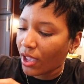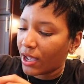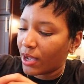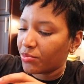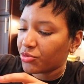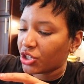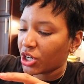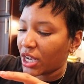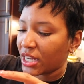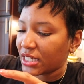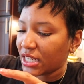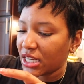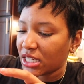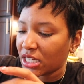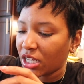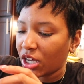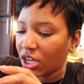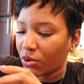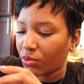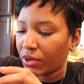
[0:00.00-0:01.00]
I'm trying to taste
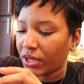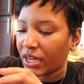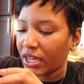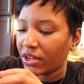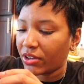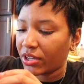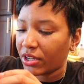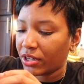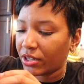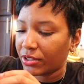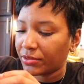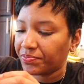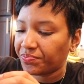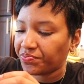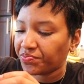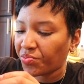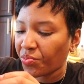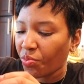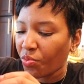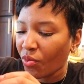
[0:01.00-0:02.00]
the other one now, y'all.
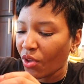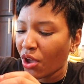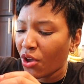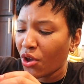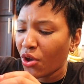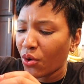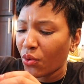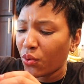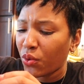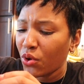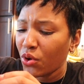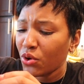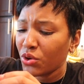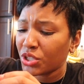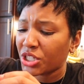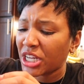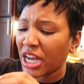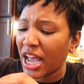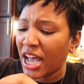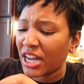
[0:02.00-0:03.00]
Whoo,
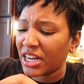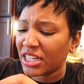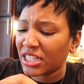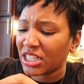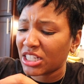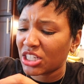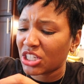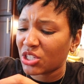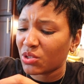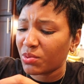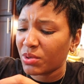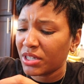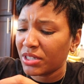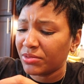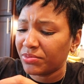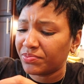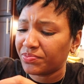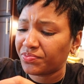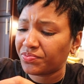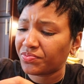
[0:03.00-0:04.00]
child, this is sweet.